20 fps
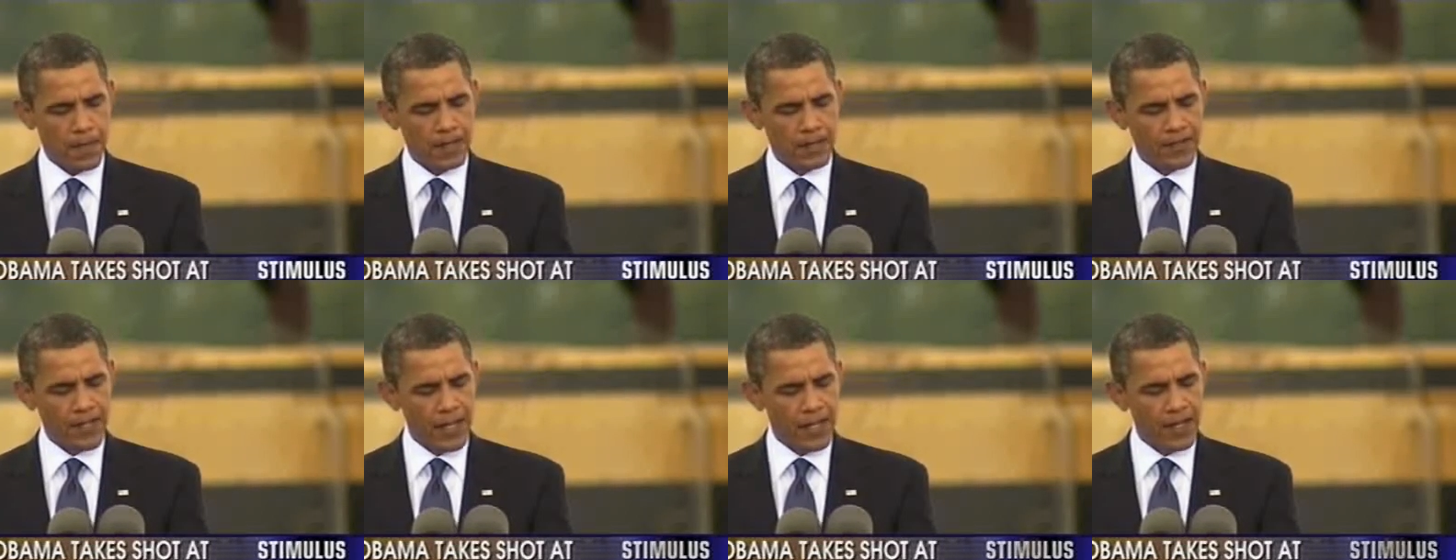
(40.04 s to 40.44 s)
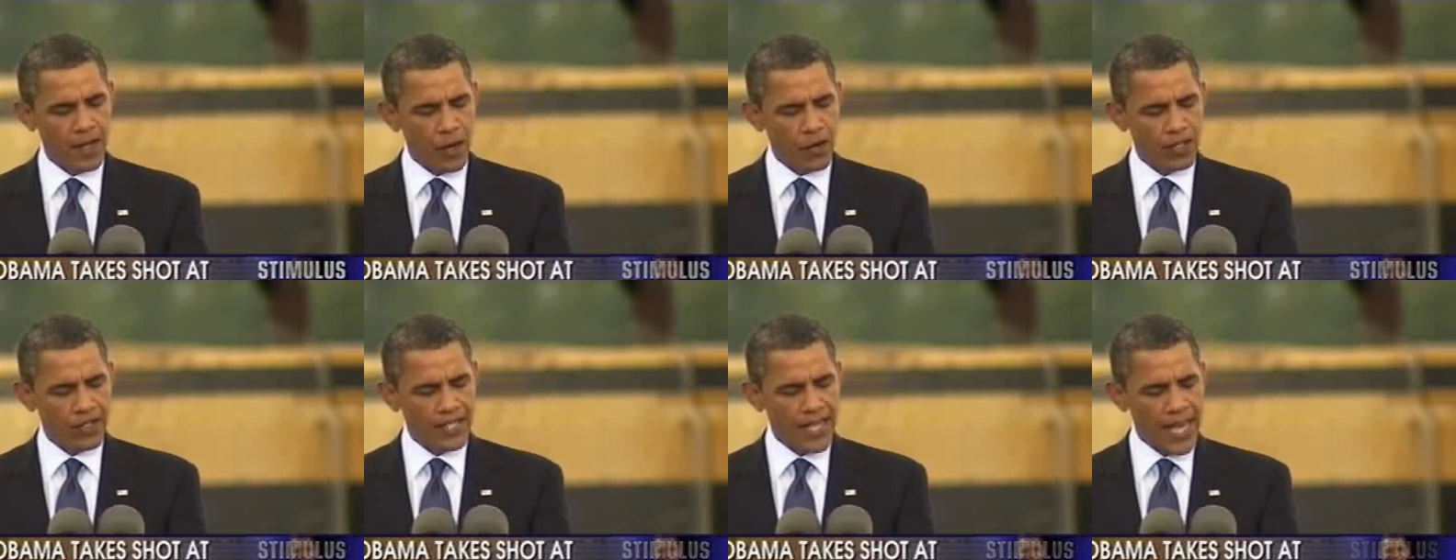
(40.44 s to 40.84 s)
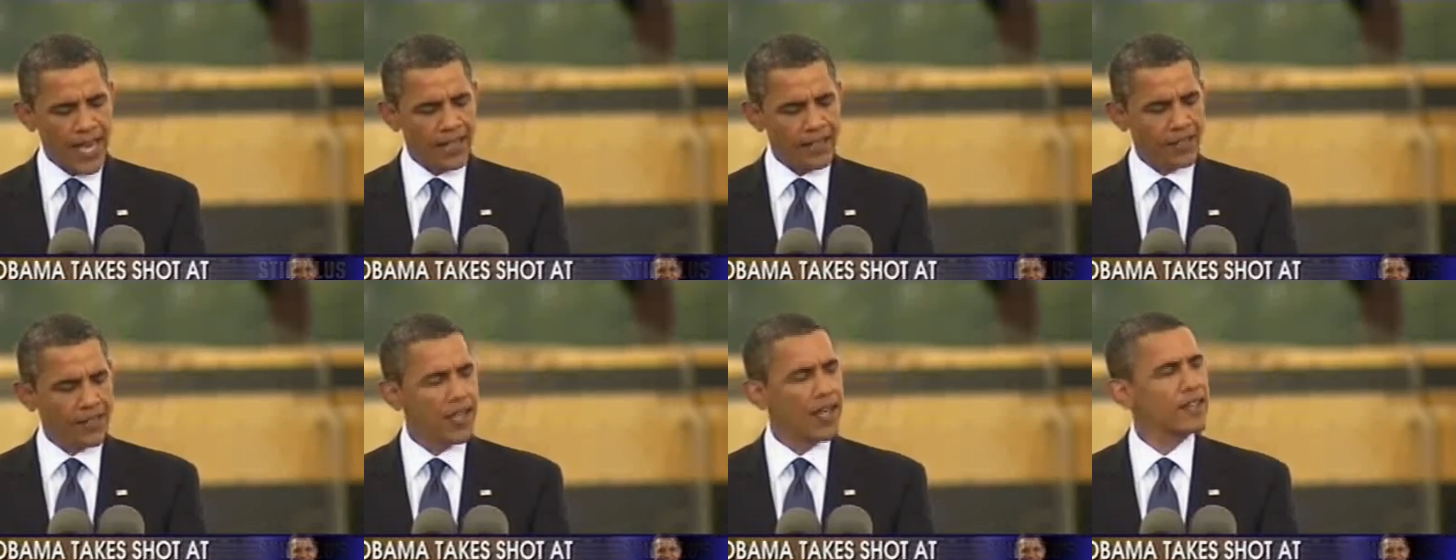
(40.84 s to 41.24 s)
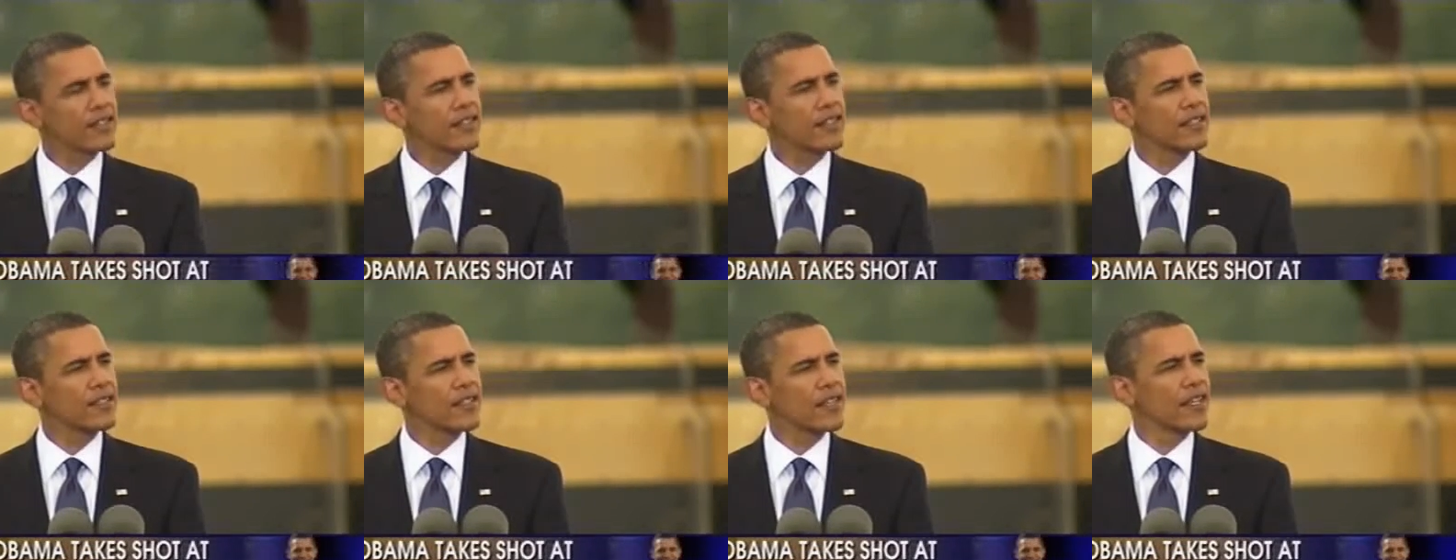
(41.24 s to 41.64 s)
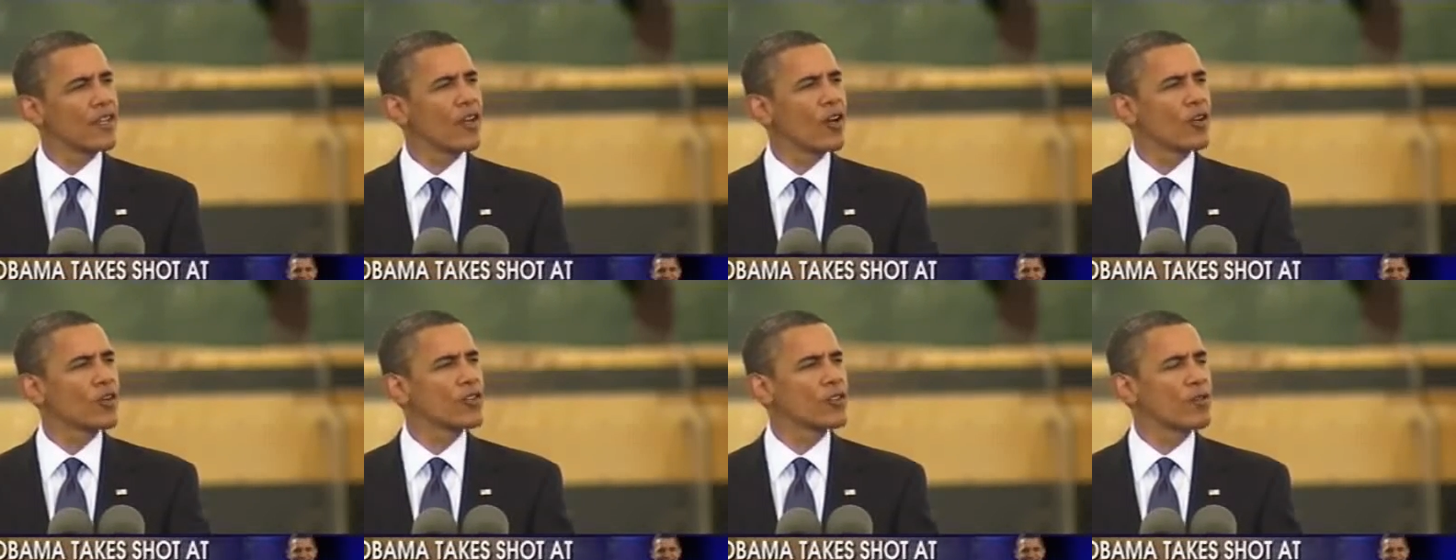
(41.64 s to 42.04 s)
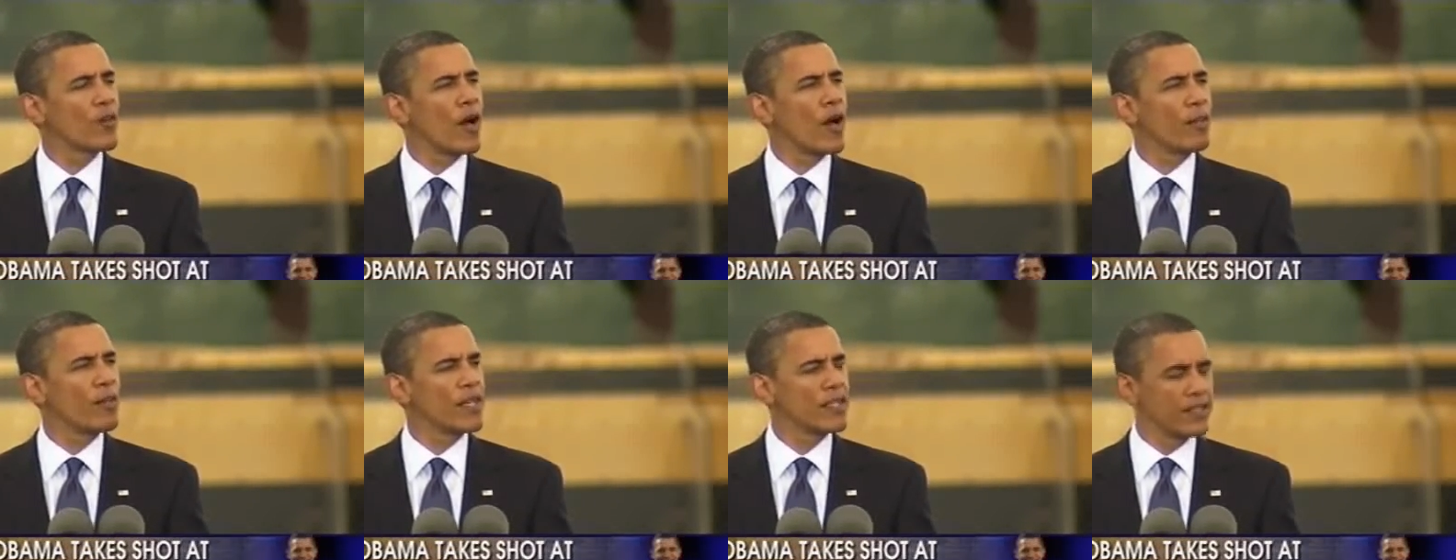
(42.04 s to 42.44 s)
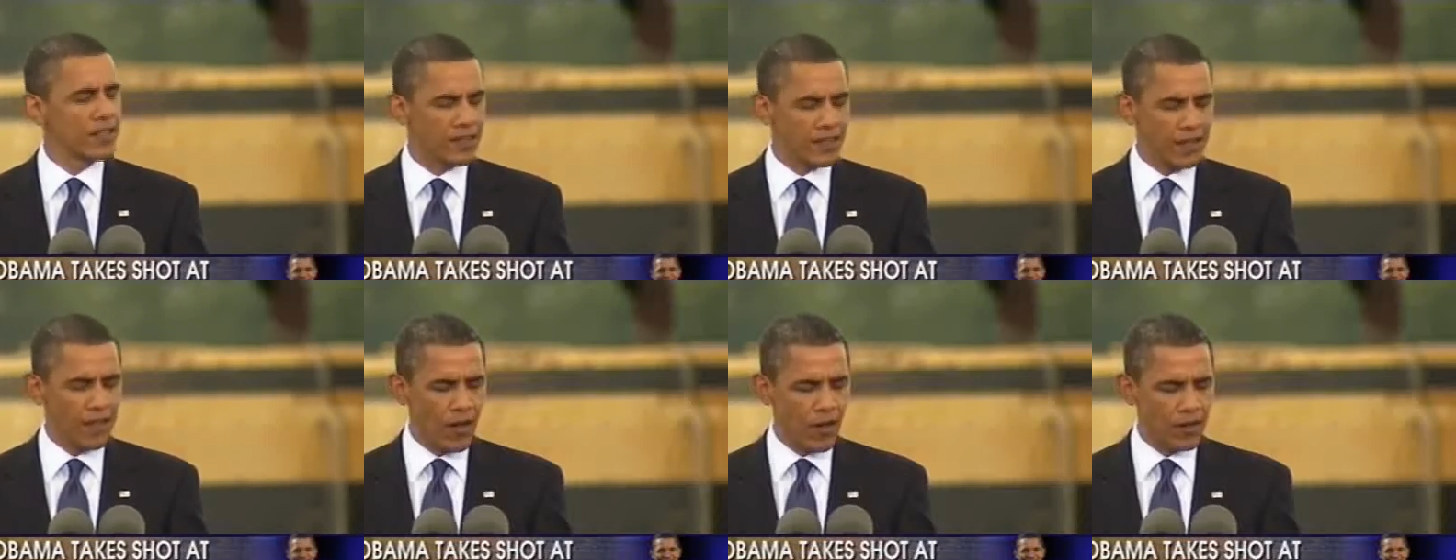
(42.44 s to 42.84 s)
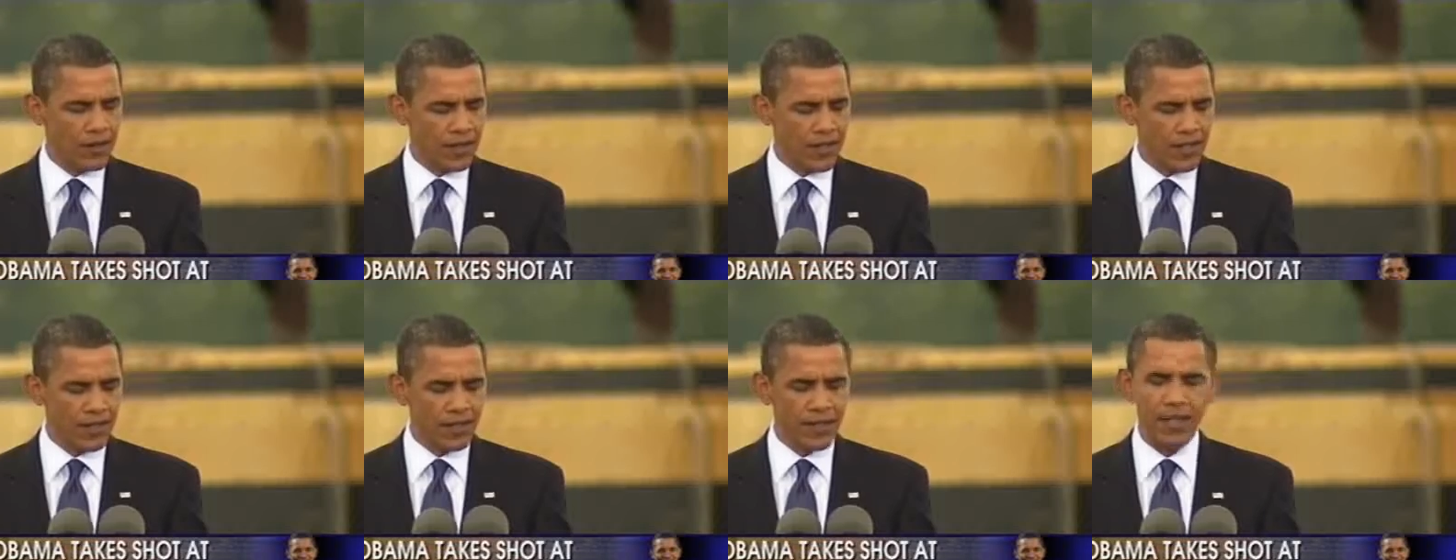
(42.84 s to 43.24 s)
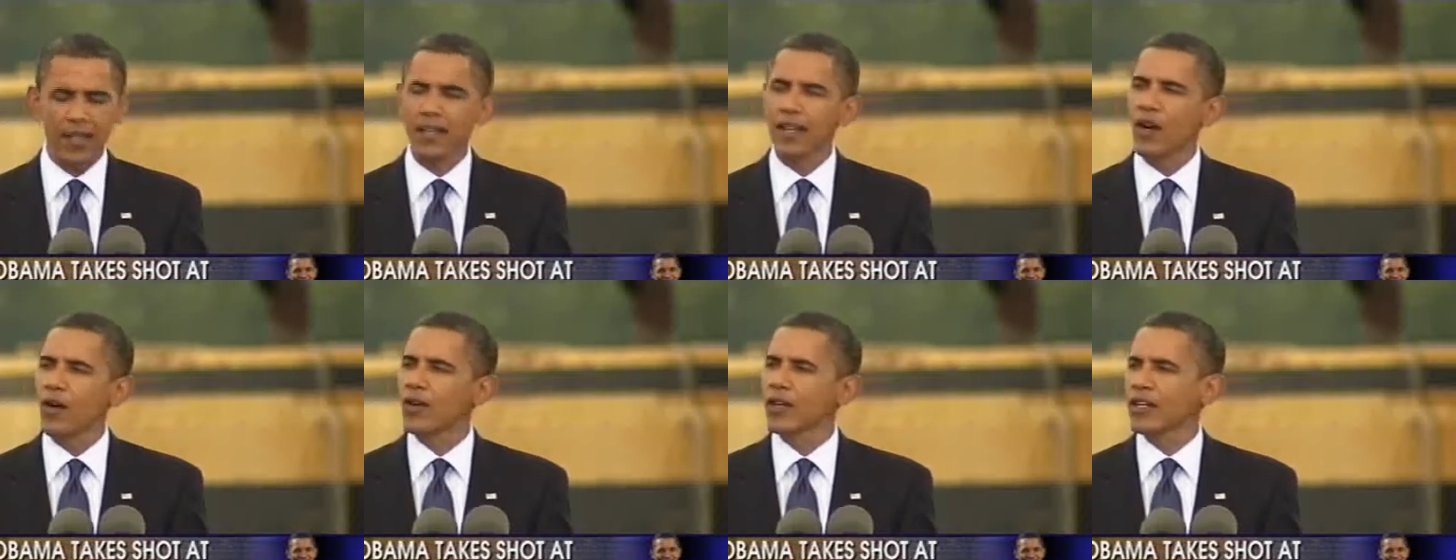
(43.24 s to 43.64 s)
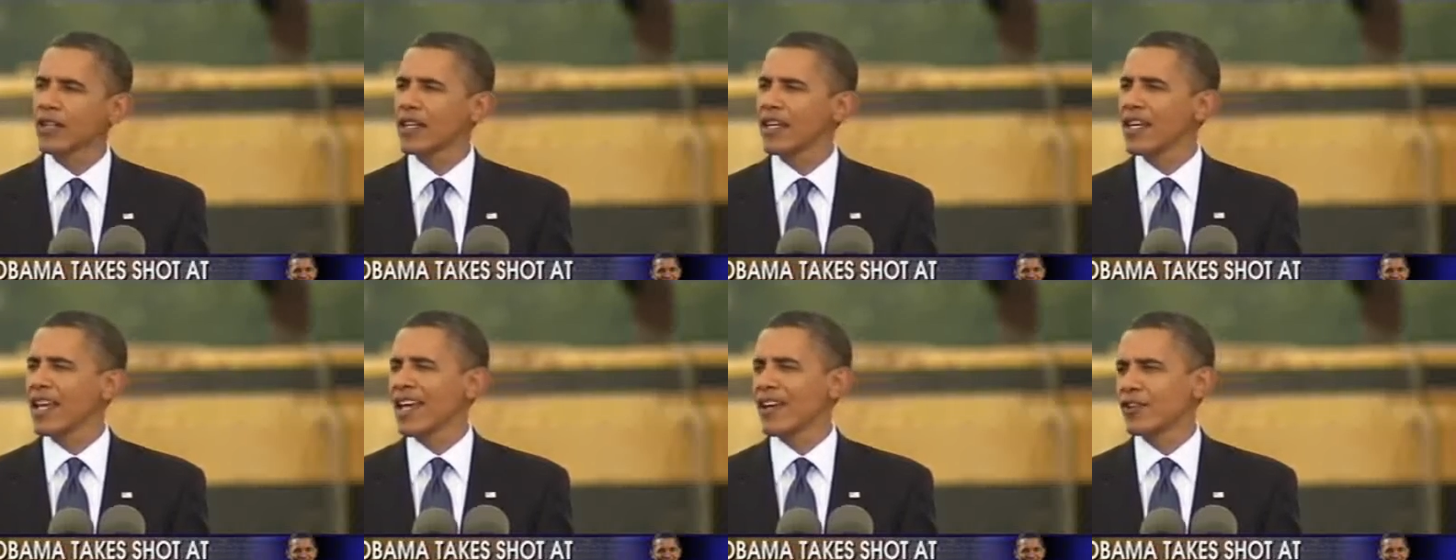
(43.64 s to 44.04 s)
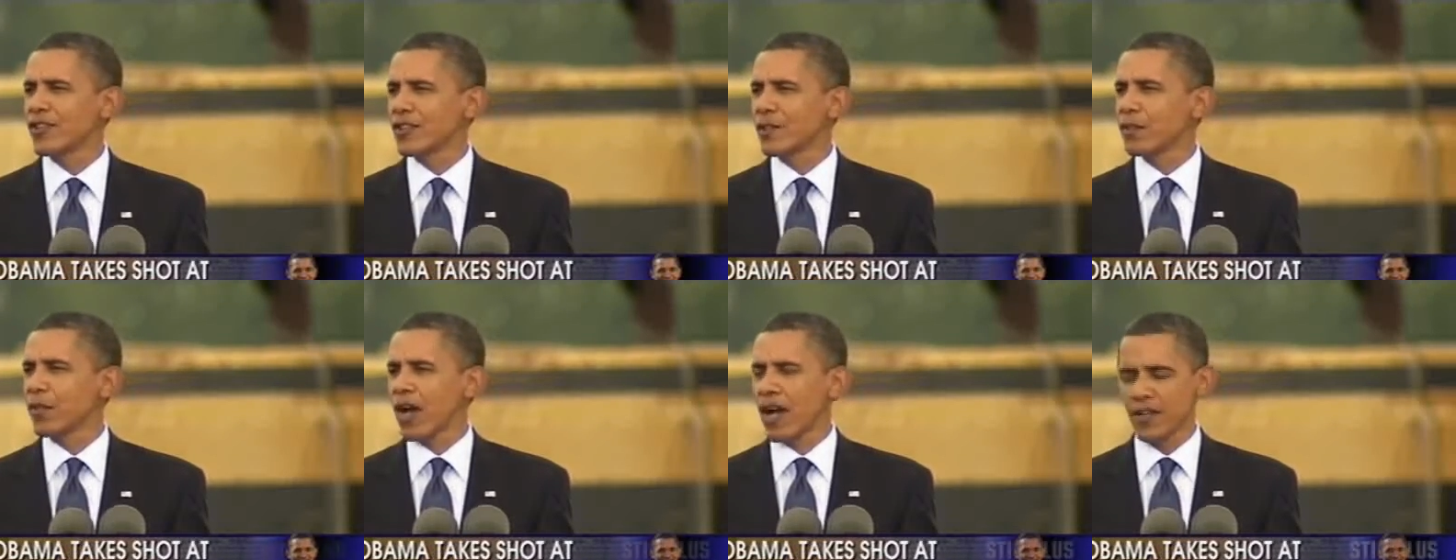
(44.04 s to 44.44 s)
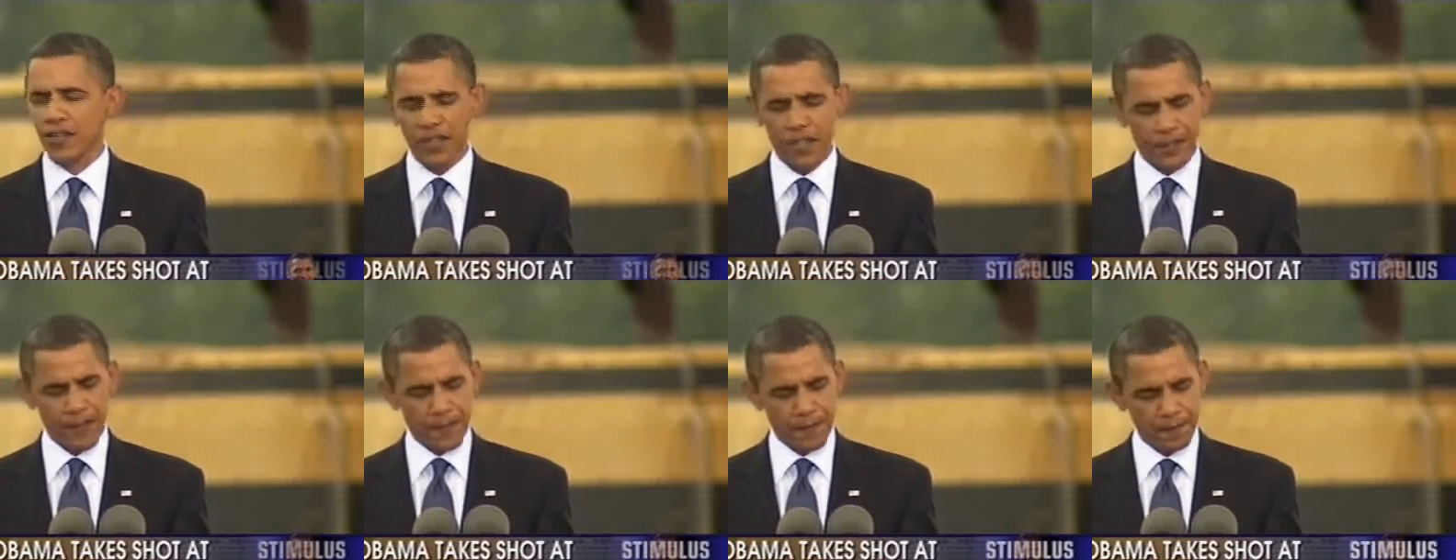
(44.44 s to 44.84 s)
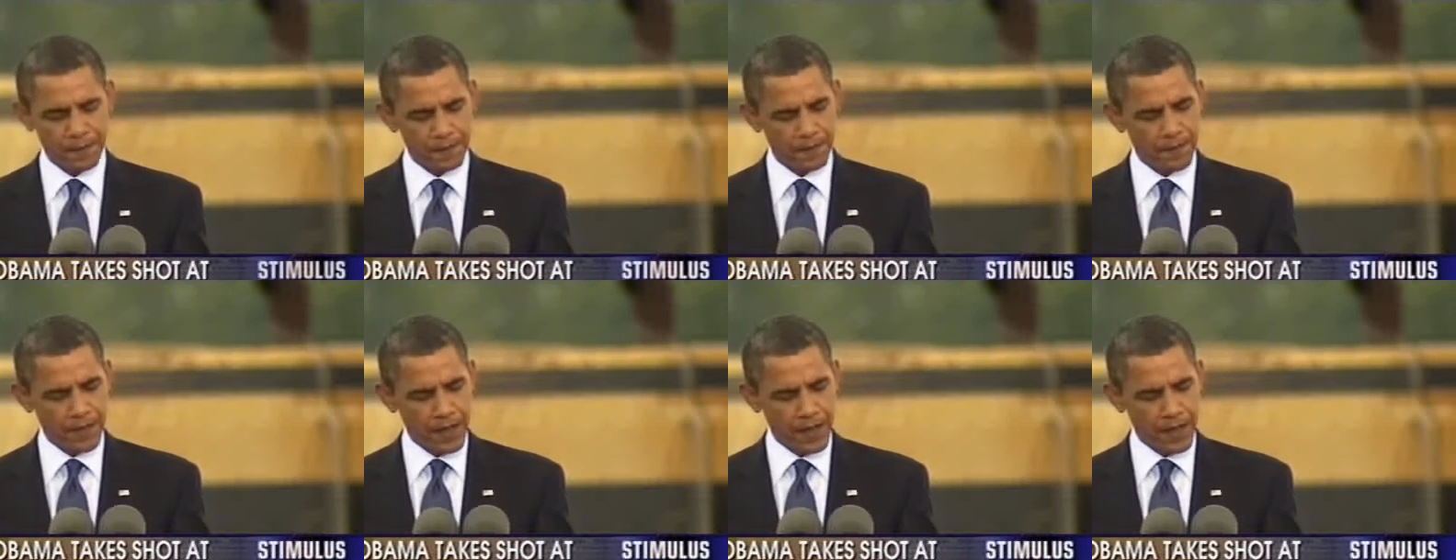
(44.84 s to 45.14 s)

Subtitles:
They said no to tax cuts. They said no to small business loans. They said no to clean energy projects.